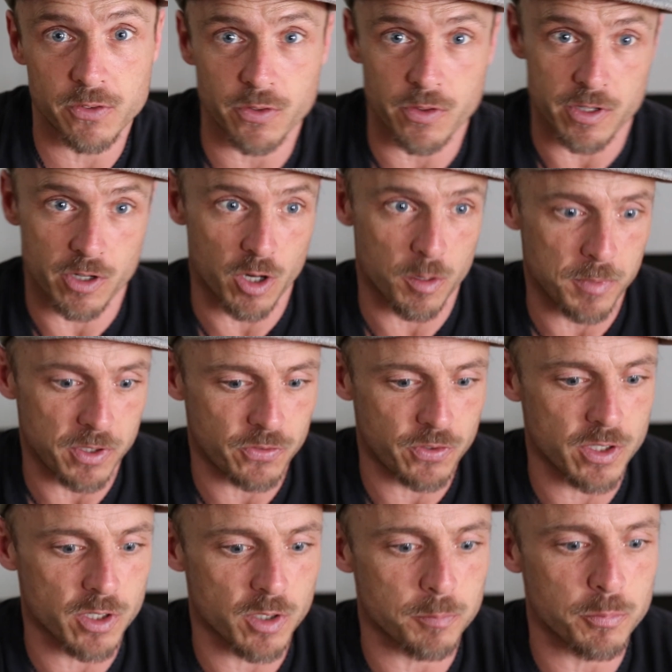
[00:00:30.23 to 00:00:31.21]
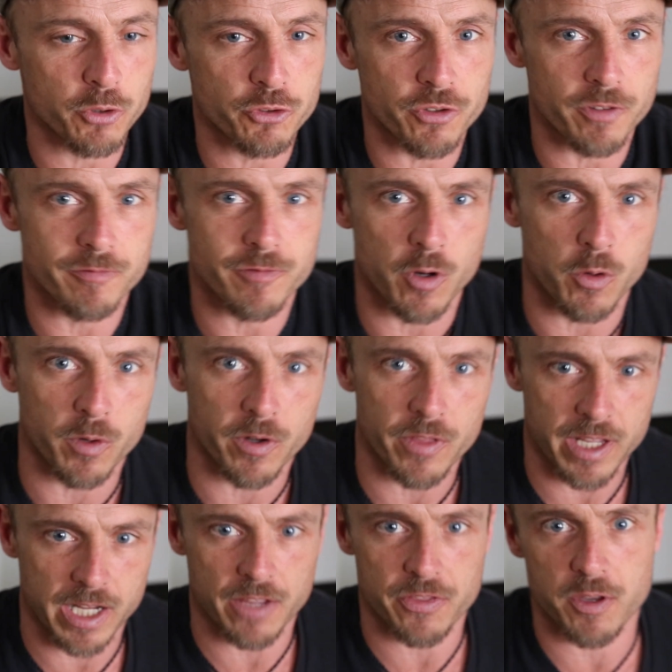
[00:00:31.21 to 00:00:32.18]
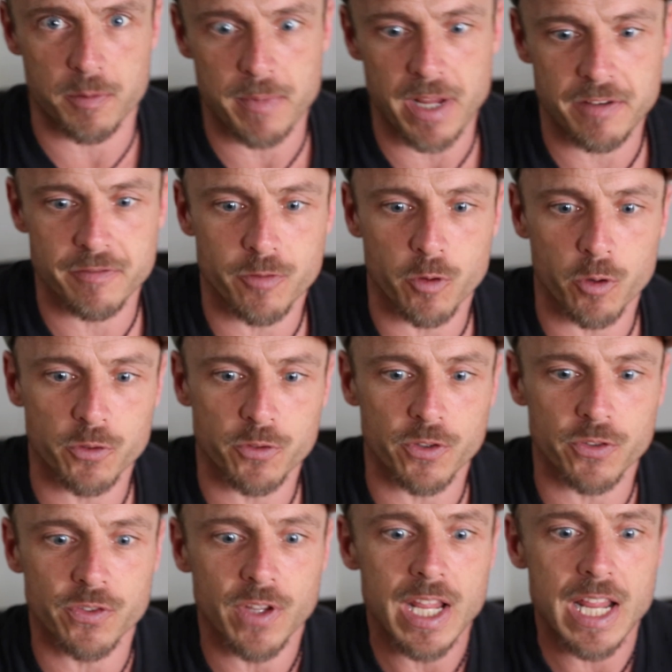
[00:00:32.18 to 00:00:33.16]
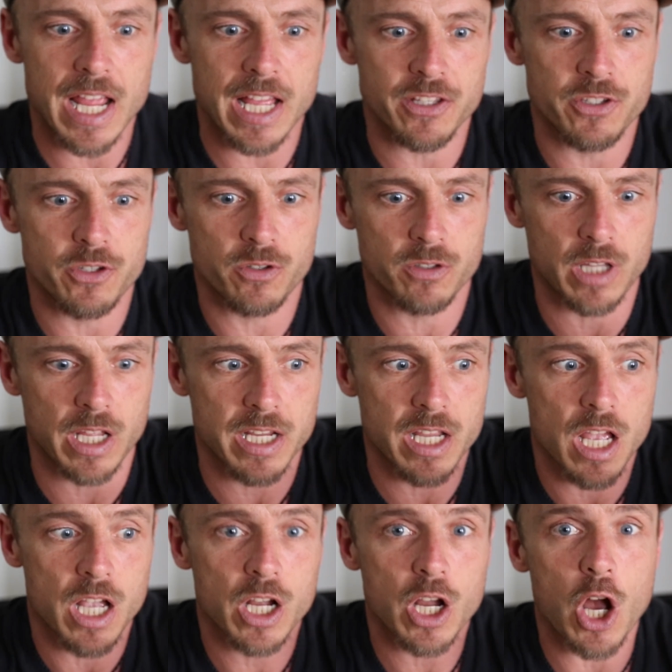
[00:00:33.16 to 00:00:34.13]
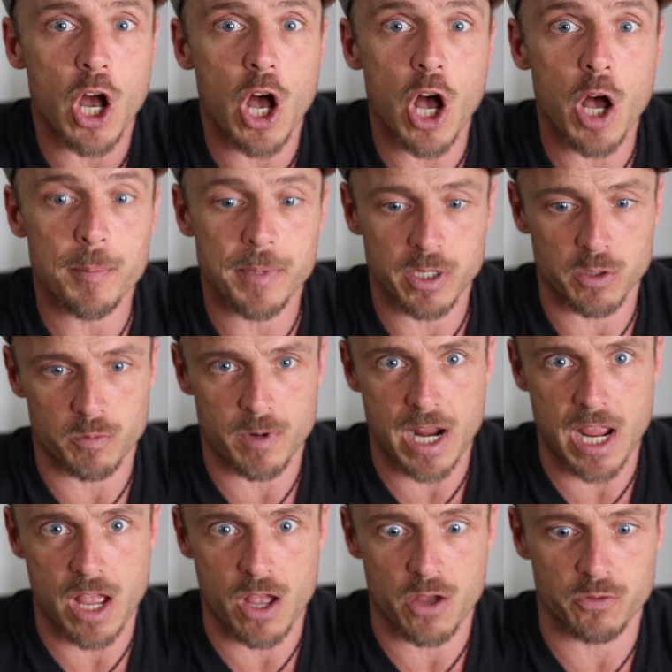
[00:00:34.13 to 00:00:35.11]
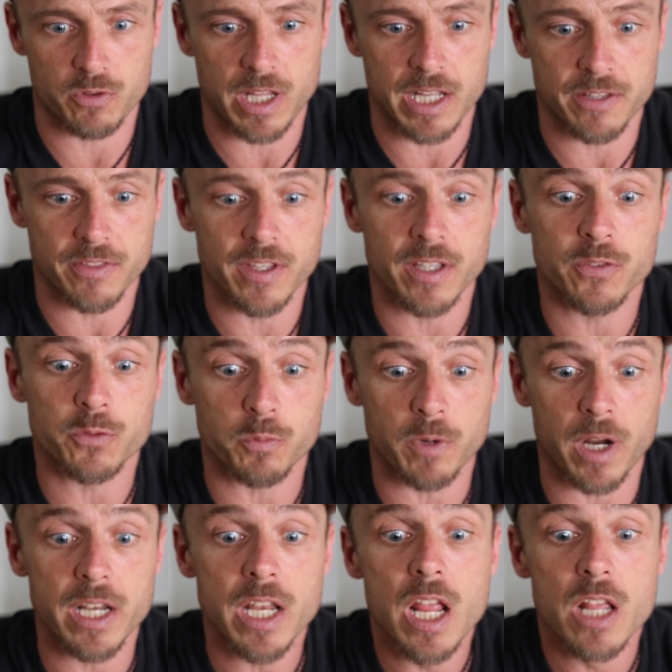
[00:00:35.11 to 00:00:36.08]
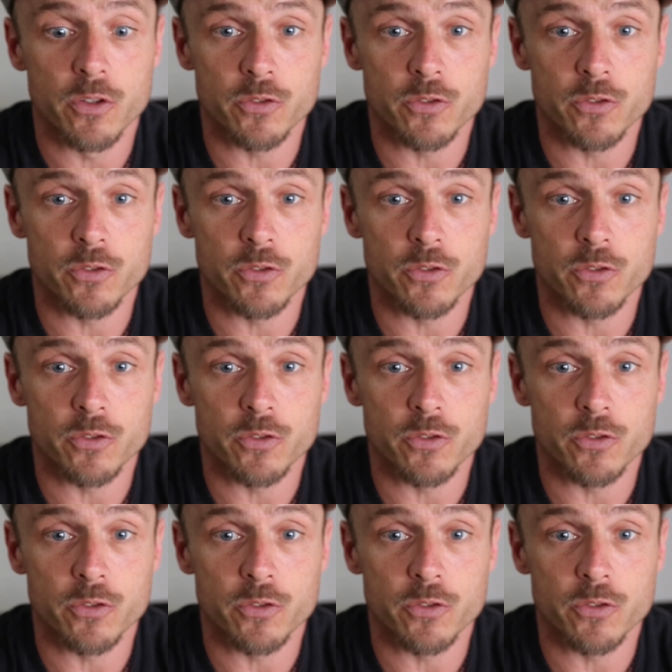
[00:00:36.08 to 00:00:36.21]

So the army's here pushing forward, they got their main forces, and you're like coming around like this, right?